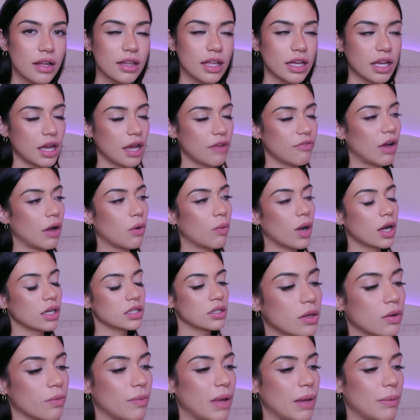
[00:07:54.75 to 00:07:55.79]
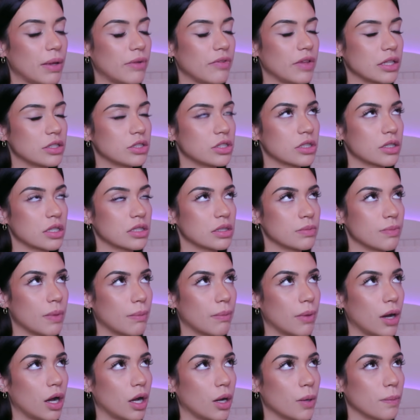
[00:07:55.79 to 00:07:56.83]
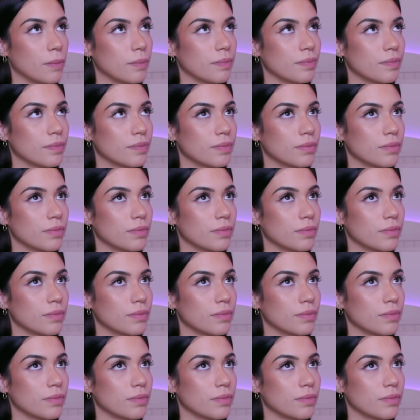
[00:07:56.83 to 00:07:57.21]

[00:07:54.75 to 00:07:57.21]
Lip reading: Like, if I walked, maybe that's just because of my mom.